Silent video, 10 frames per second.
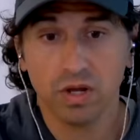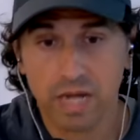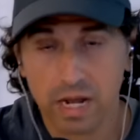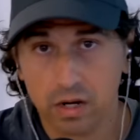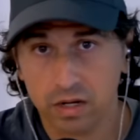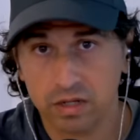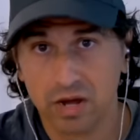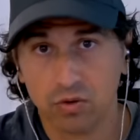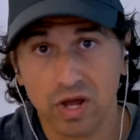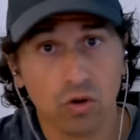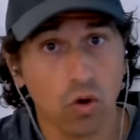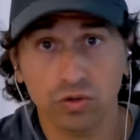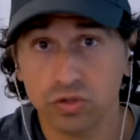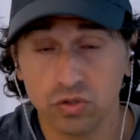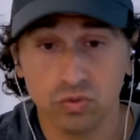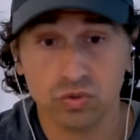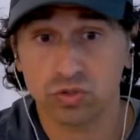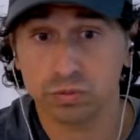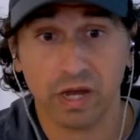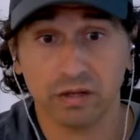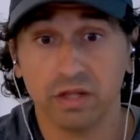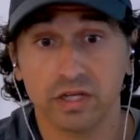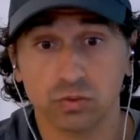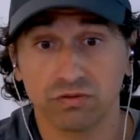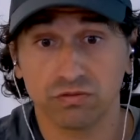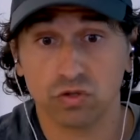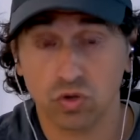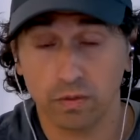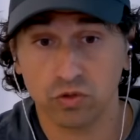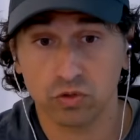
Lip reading: Not all the news was bad last week for Trump.